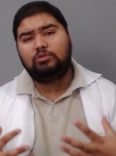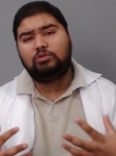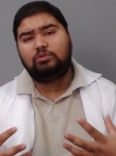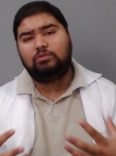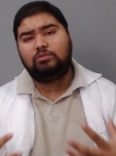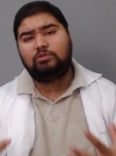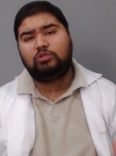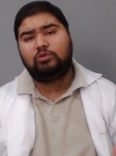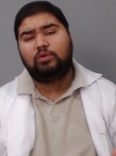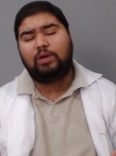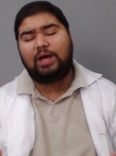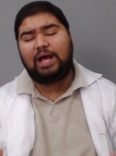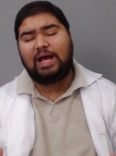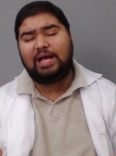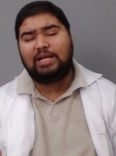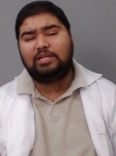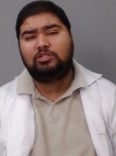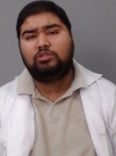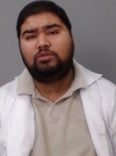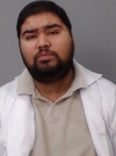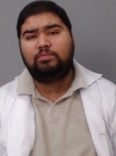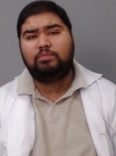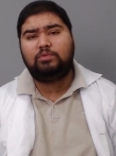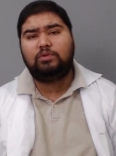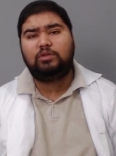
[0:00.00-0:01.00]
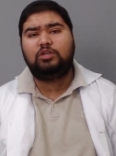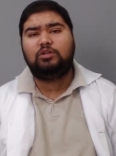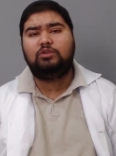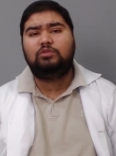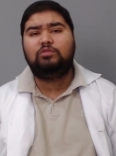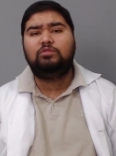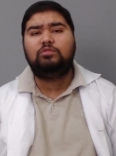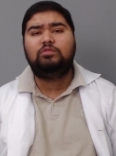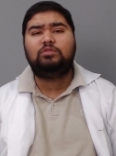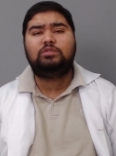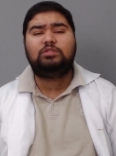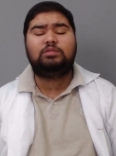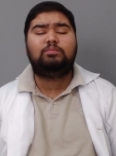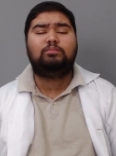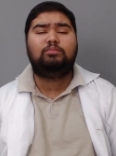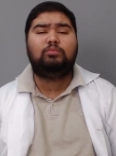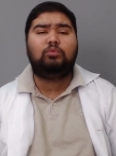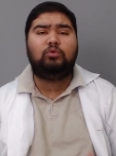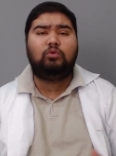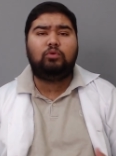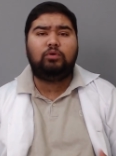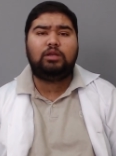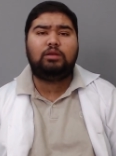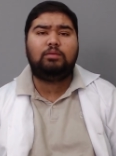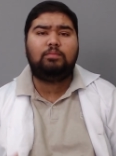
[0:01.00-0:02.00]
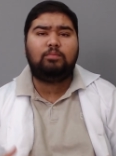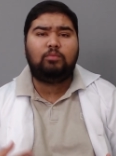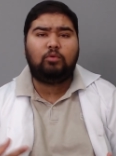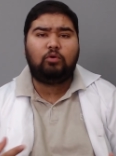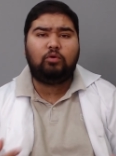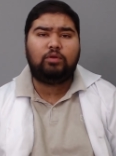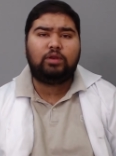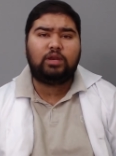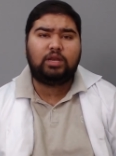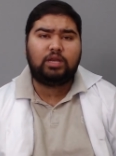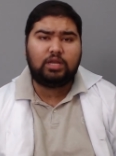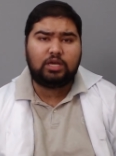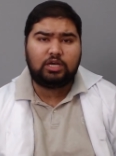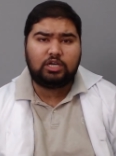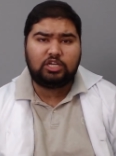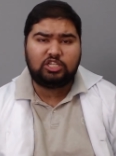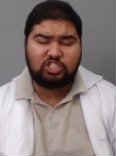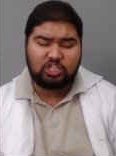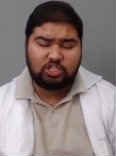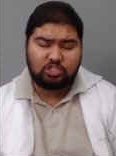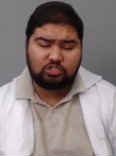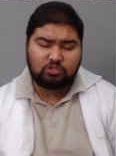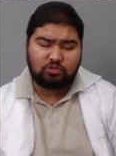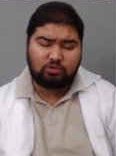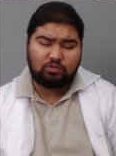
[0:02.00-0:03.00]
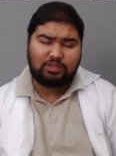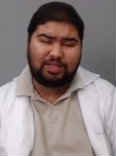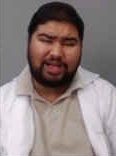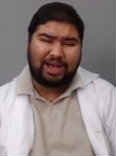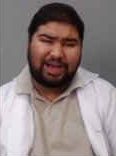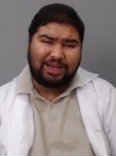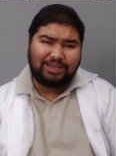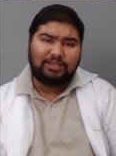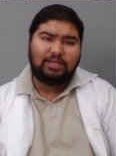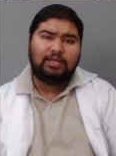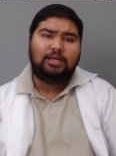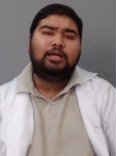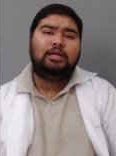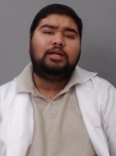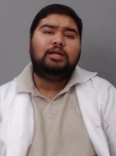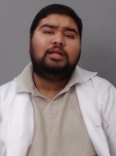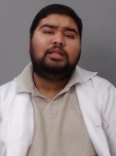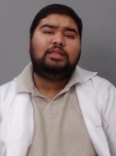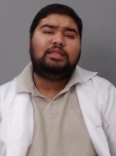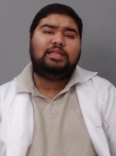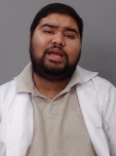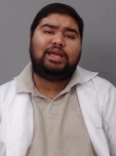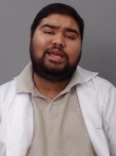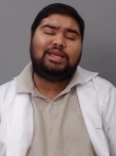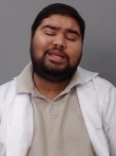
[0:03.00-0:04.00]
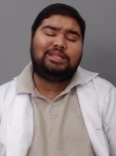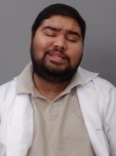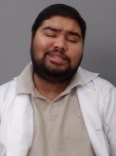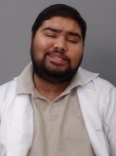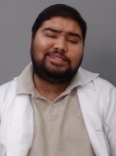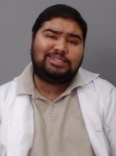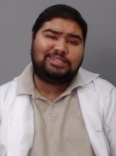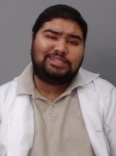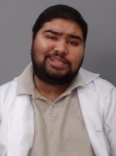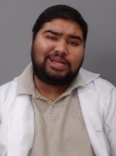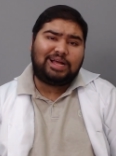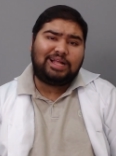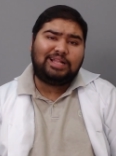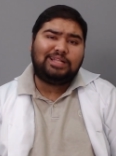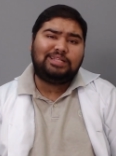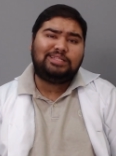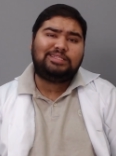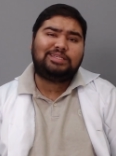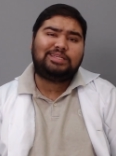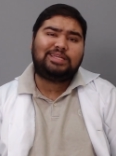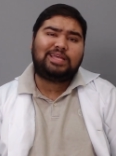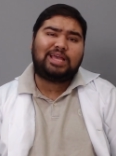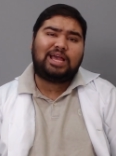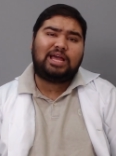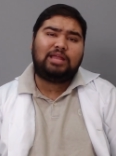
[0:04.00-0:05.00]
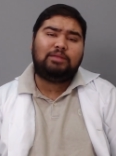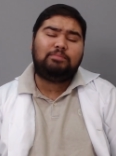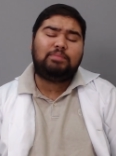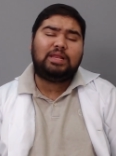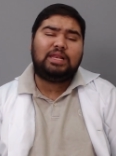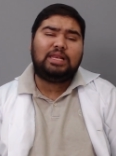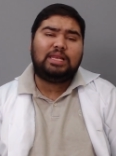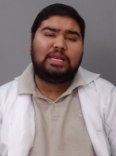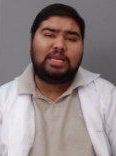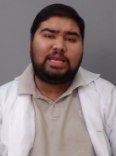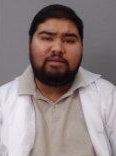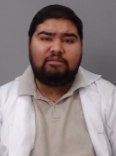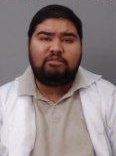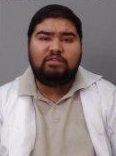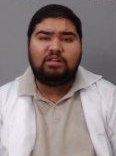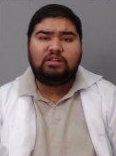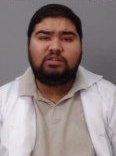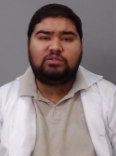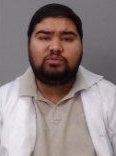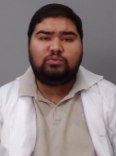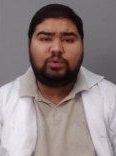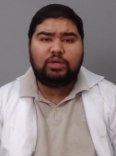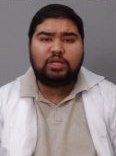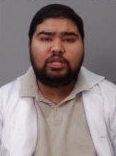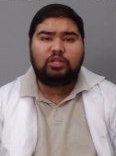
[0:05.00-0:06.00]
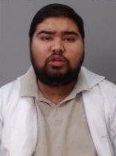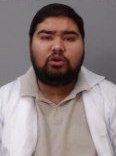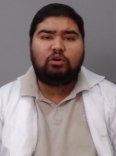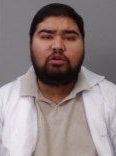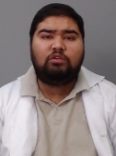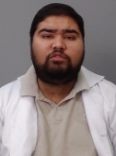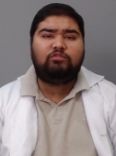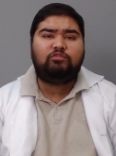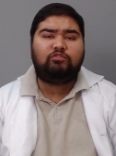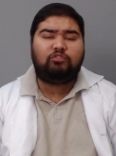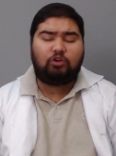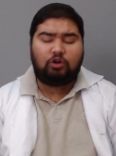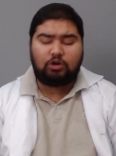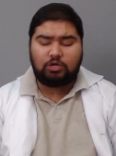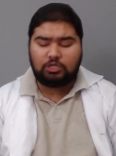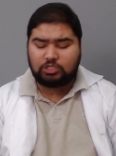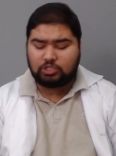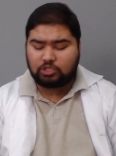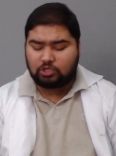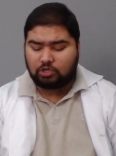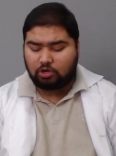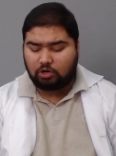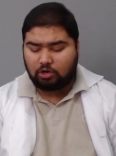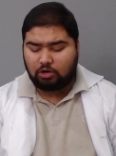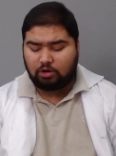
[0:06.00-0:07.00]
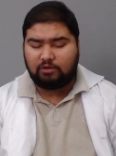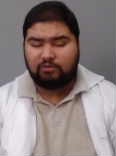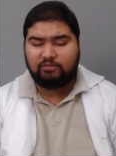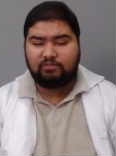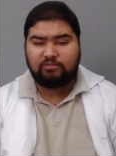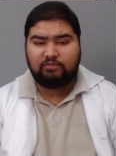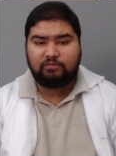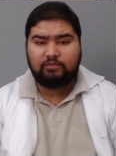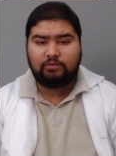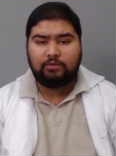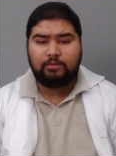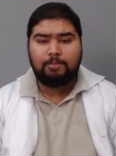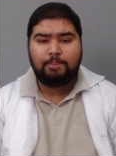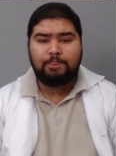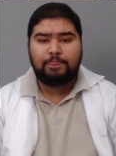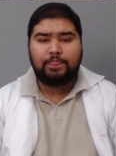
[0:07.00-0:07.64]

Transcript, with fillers: to, so as to produce more and more energy so that the insult can be leveled with or fought off.